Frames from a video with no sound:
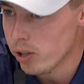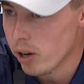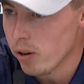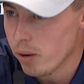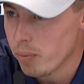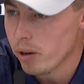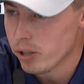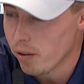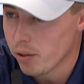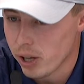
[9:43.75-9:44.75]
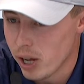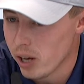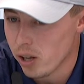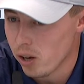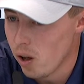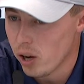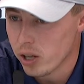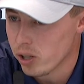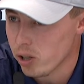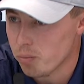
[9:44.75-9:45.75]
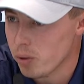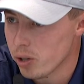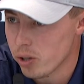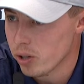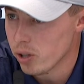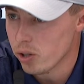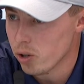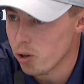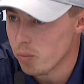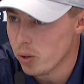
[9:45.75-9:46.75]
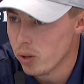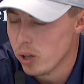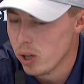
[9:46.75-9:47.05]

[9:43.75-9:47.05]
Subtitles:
So, but I was definitely hitting a lot less club than normal.